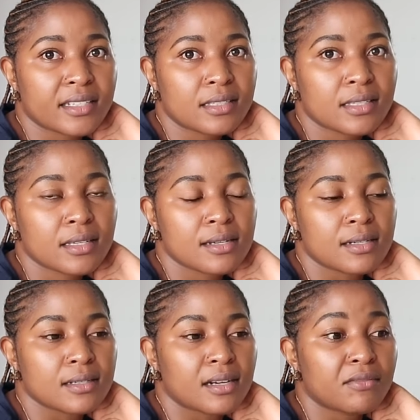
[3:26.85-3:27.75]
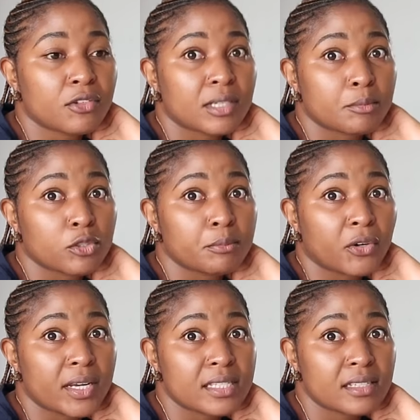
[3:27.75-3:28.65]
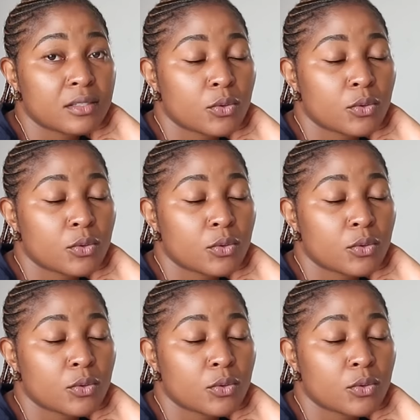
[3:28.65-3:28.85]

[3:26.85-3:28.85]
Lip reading: at affordable prices,